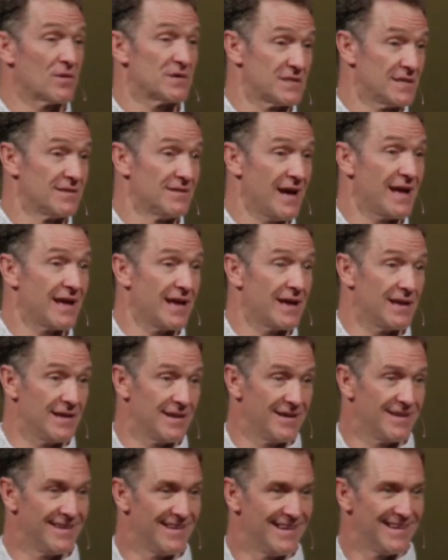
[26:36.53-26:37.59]
person. I get
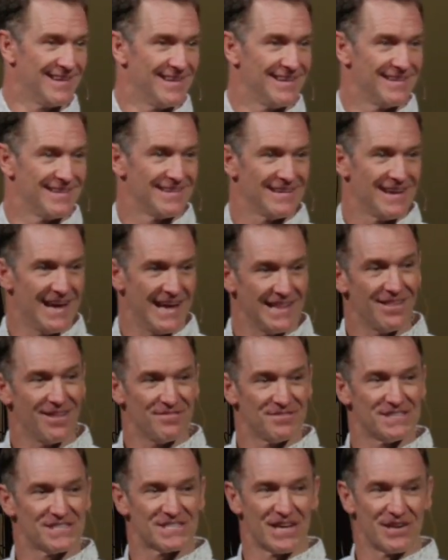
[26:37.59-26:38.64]
it. I
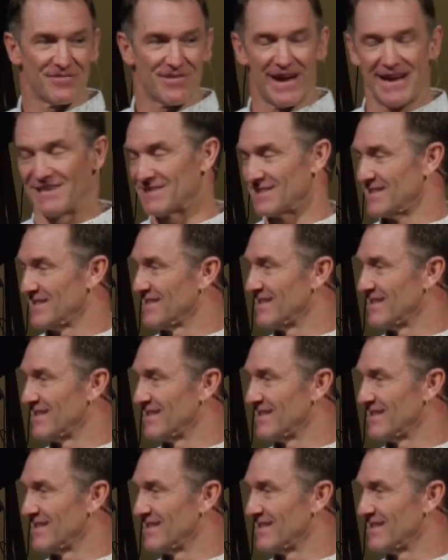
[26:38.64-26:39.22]
love the sunrise